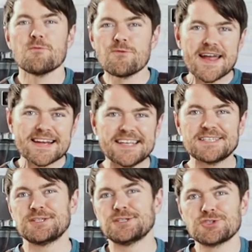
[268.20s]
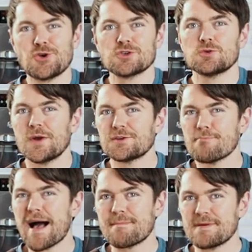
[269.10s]
Finally, to discuss which
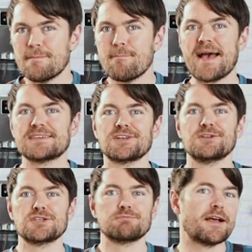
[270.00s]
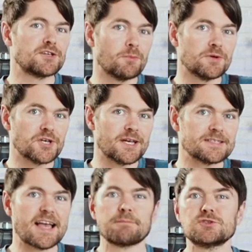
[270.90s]
might be the best Nespresso
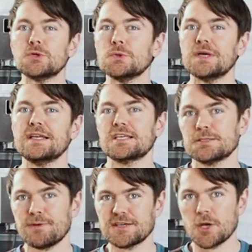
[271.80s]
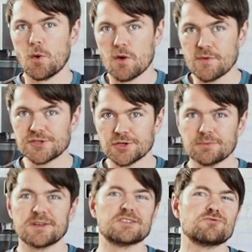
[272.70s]
machines. I'm talking Nespresso Original
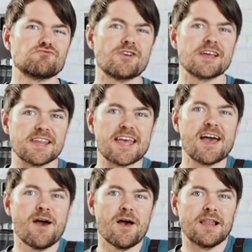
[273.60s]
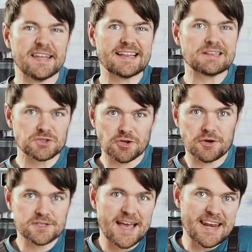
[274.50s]
because there's really little
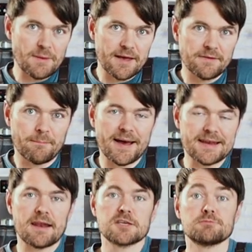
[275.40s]
choice anyway if you're buying an